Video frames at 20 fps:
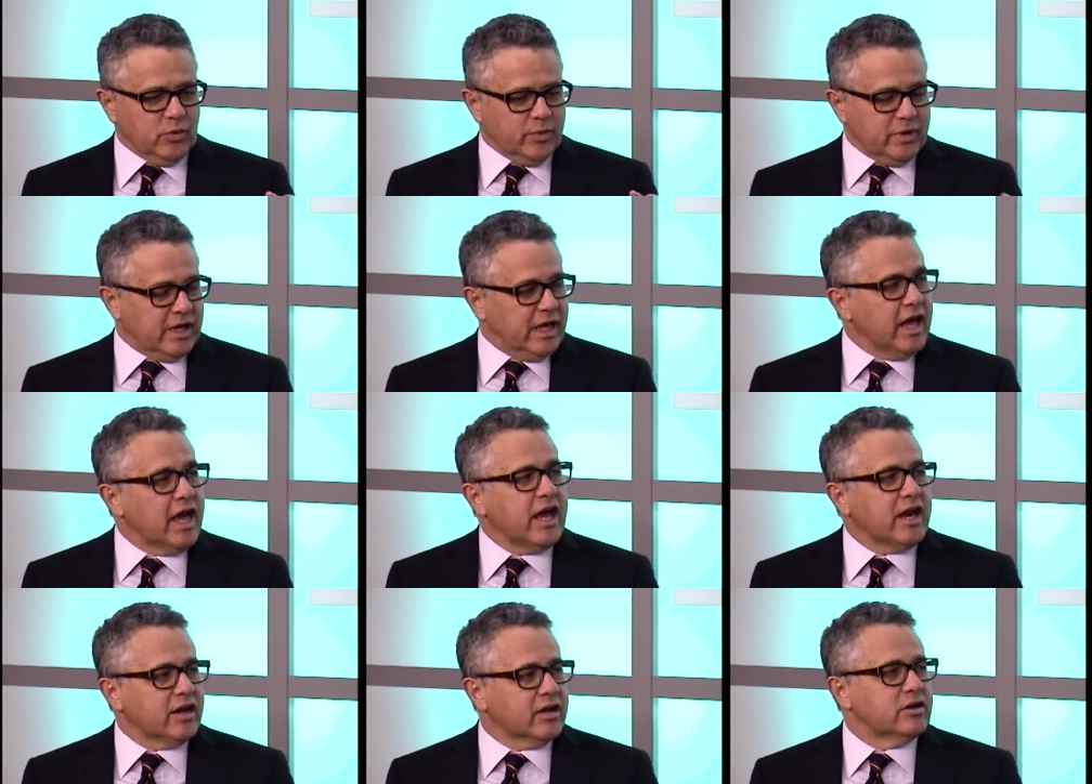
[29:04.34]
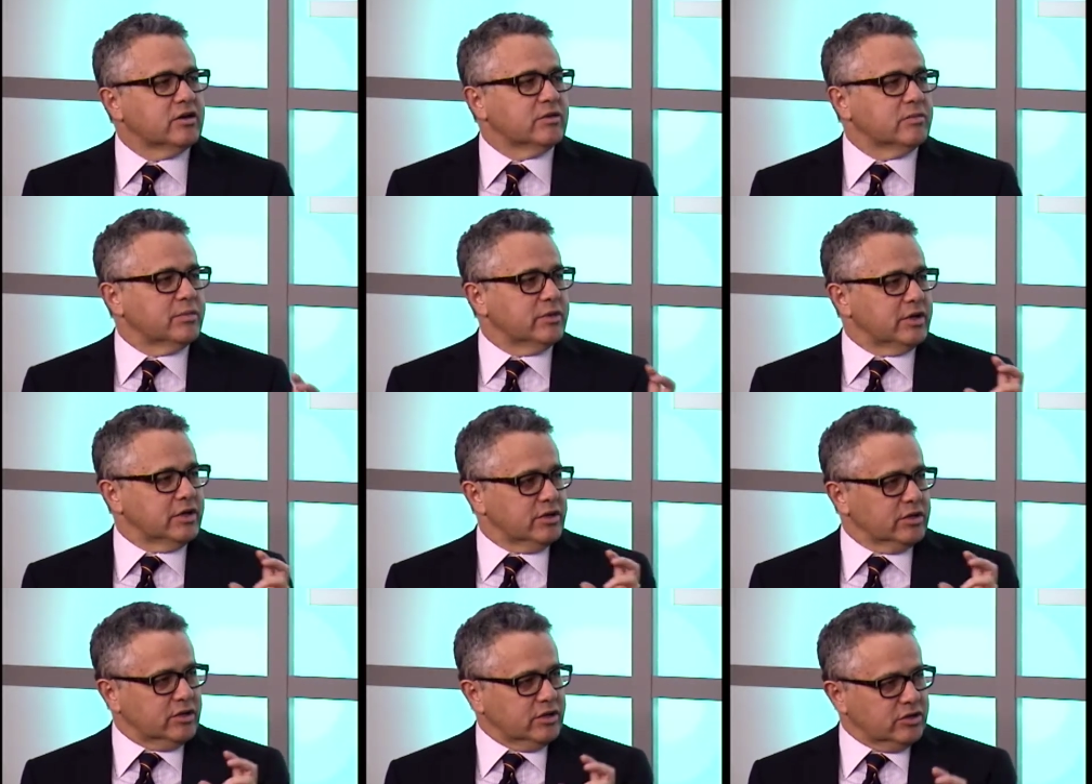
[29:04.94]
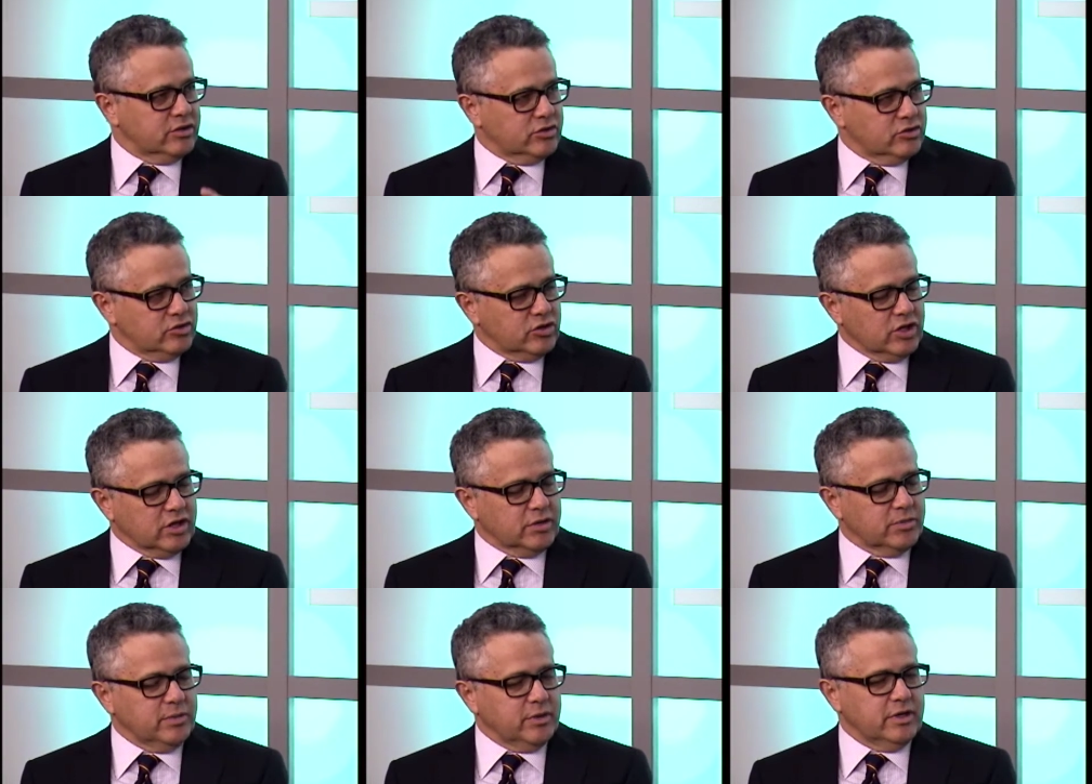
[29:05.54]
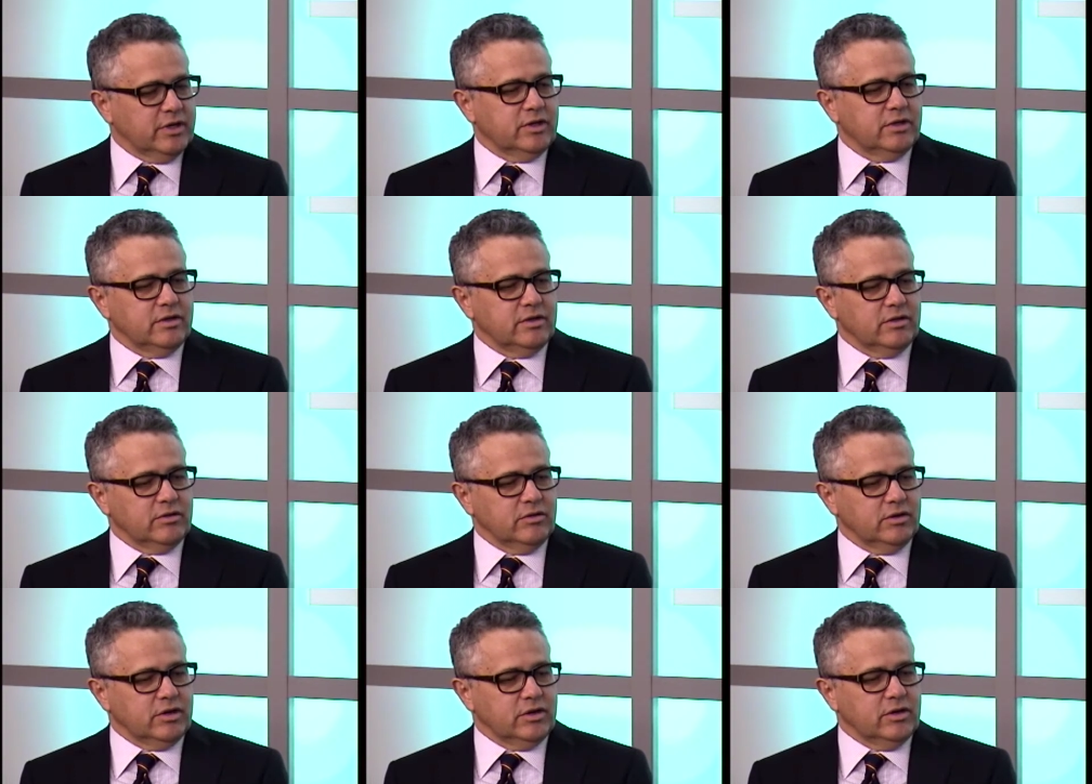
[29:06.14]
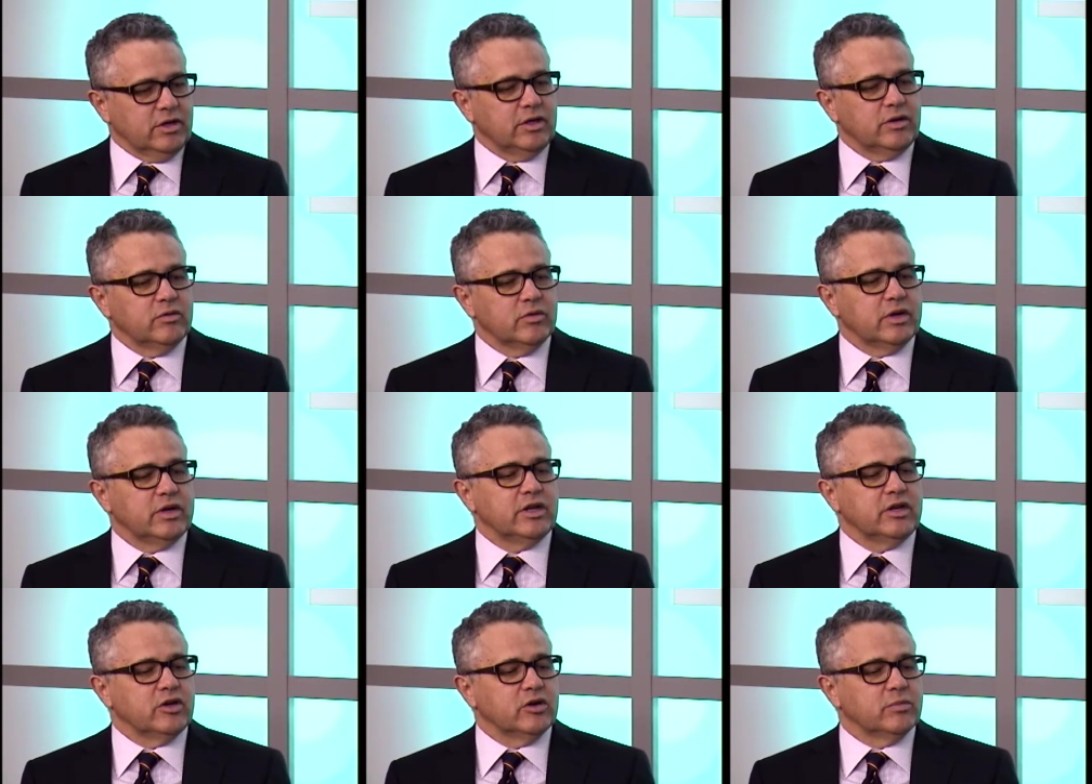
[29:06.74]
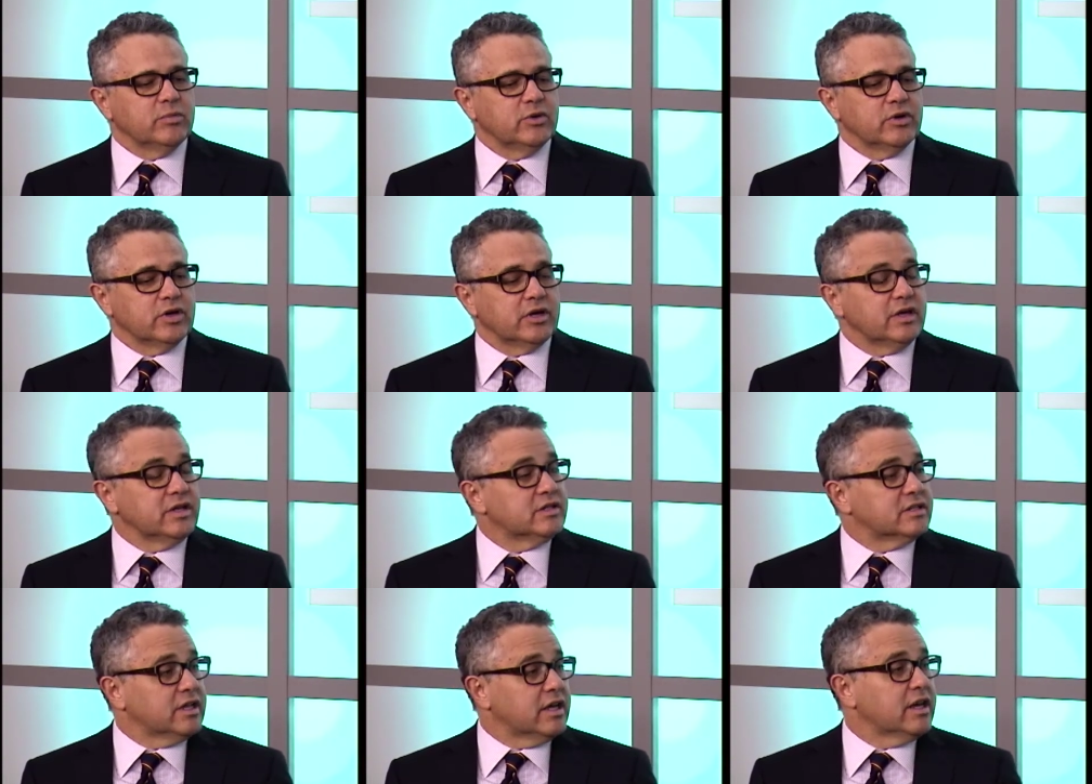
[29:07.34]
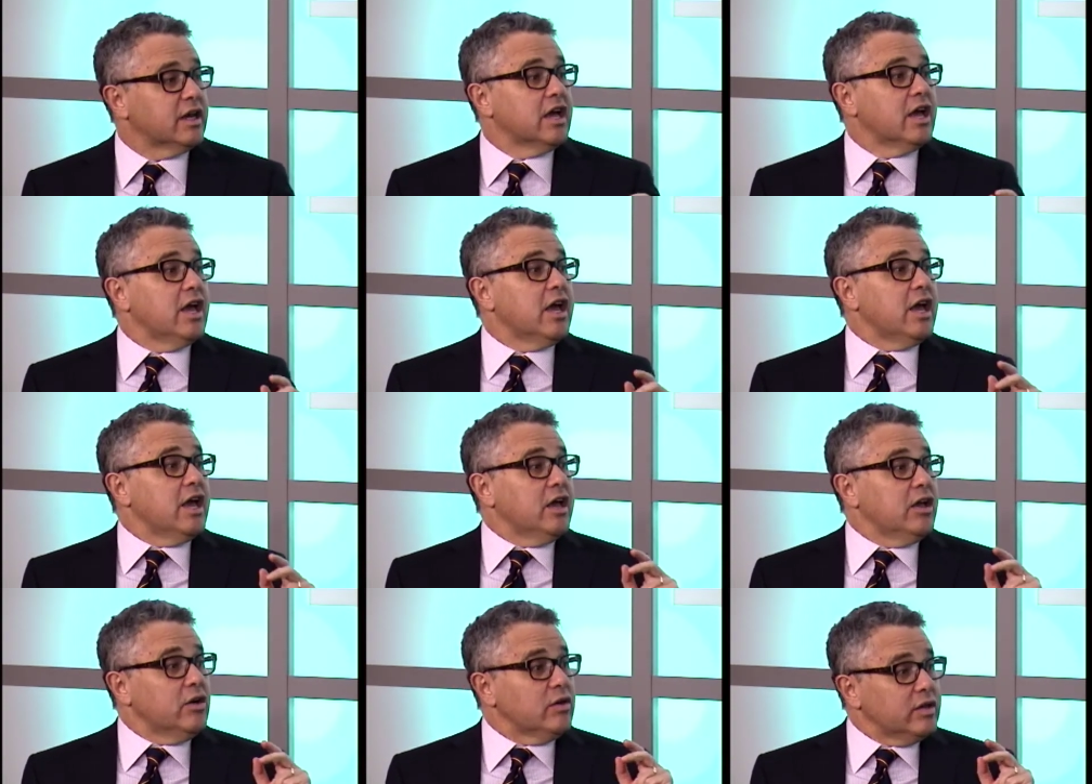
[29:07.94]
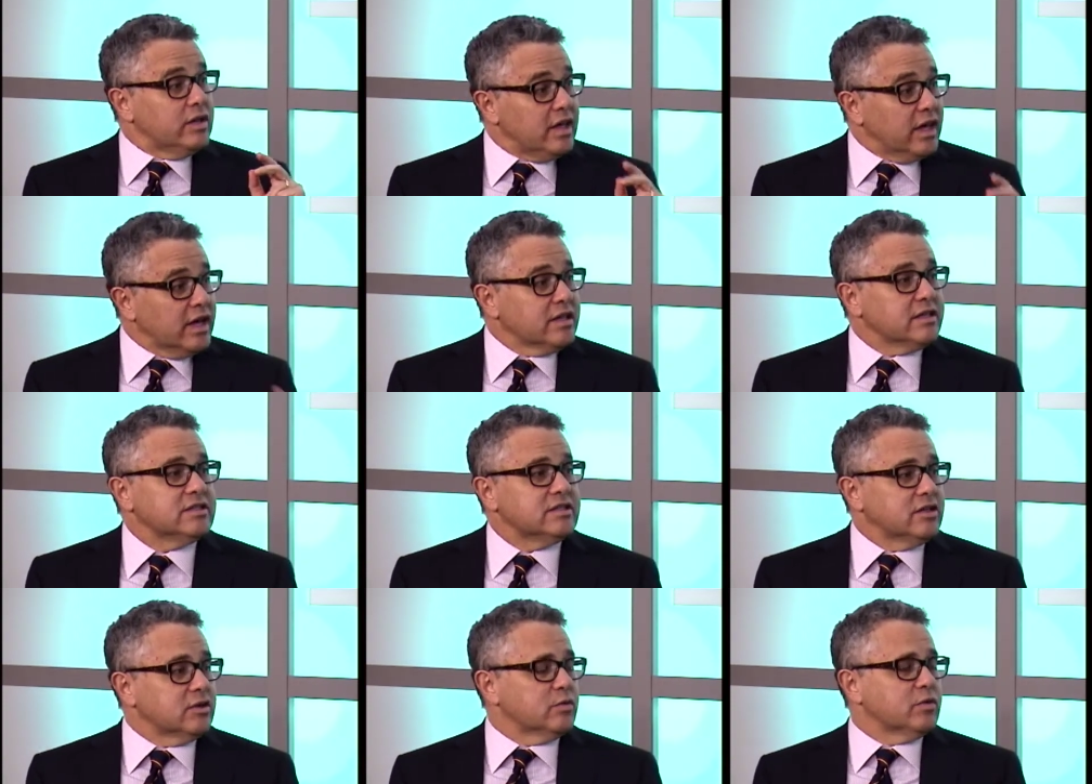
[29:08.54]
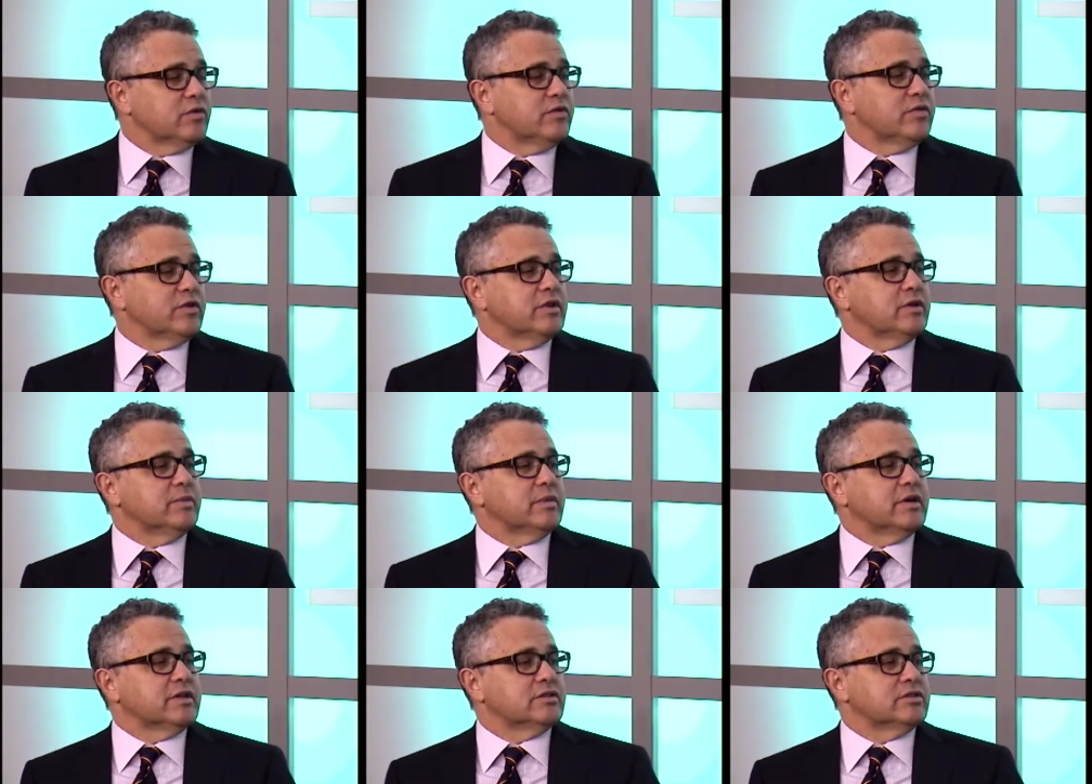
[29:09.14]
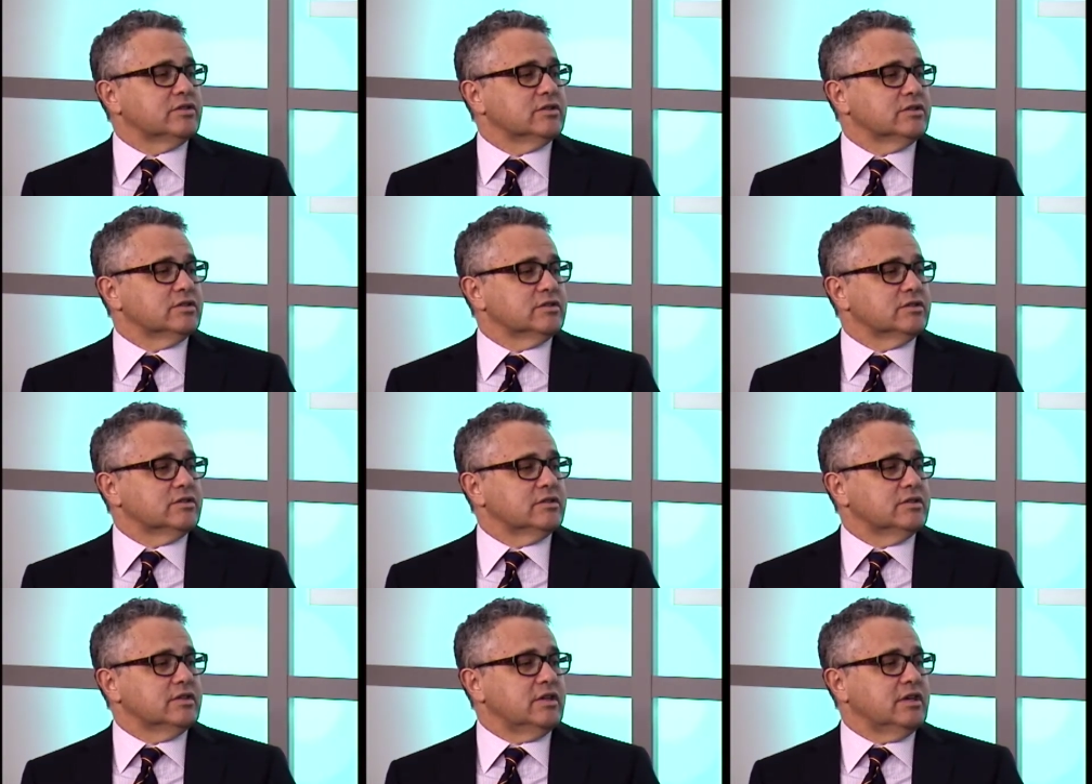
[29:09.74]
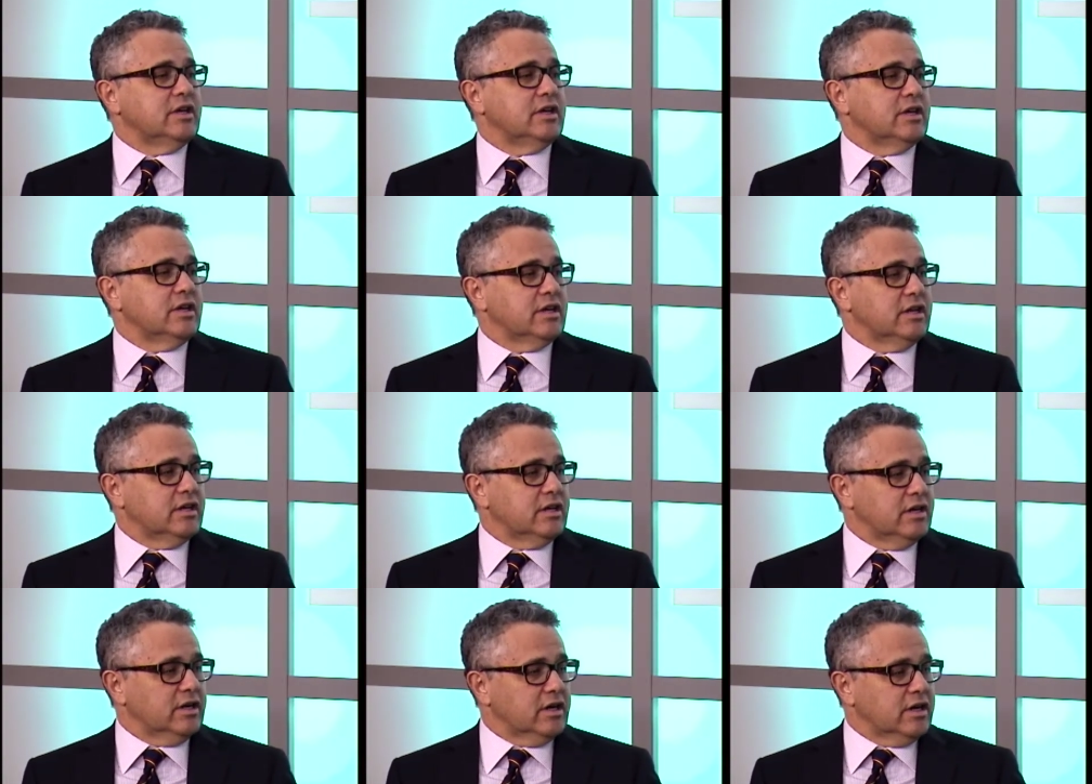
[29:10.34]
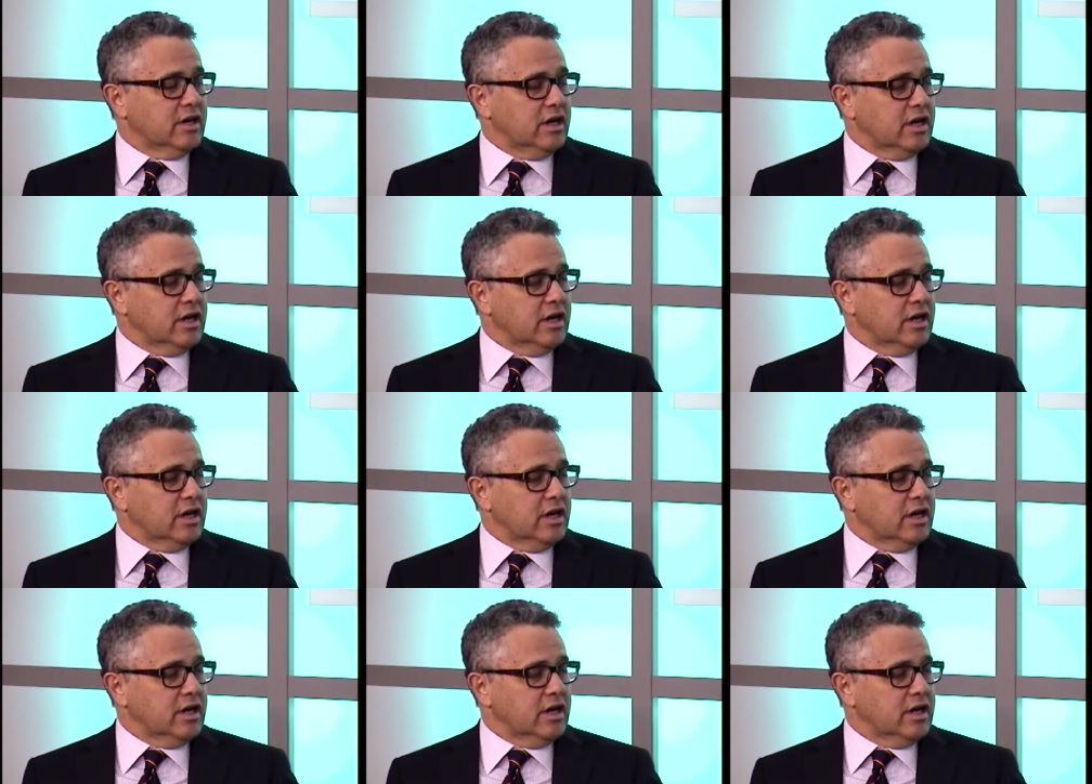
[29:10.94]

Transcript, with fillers: mechanical, but it struck me in reading your book, is that, yes, there were filibusters in,